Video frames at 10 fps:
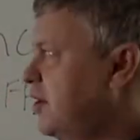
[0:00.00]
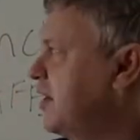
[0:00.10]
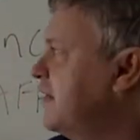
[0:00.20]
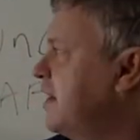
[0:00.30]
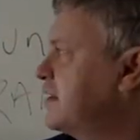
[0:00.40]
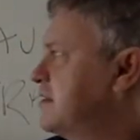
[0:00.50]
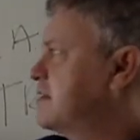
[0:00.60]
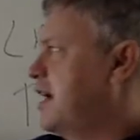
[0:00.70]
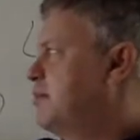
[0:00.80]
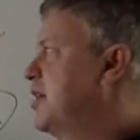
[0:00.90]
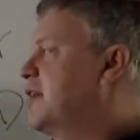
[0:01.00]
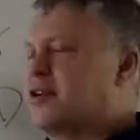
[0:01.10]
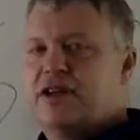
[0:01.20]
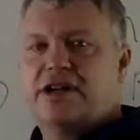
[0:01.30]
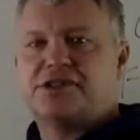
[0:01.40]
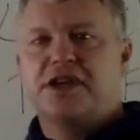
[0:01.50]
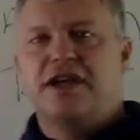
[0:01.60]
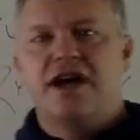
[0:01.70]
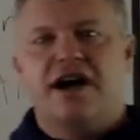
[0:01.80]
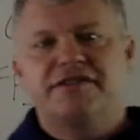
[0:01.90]
Okay, the next is top 10 in our launch.
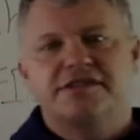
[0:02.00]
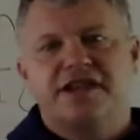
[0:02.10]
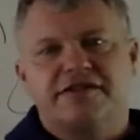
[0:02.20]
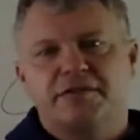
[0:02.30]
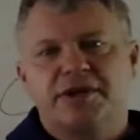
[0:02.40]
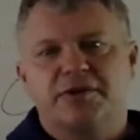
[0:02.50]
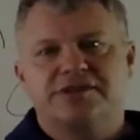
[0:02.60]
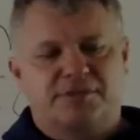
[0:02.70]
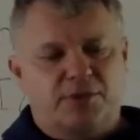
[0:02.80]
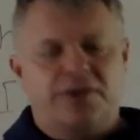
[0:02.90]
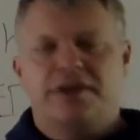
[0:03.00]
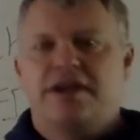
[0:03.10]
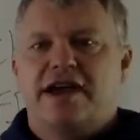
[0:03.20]
Obviously, everybody wants support,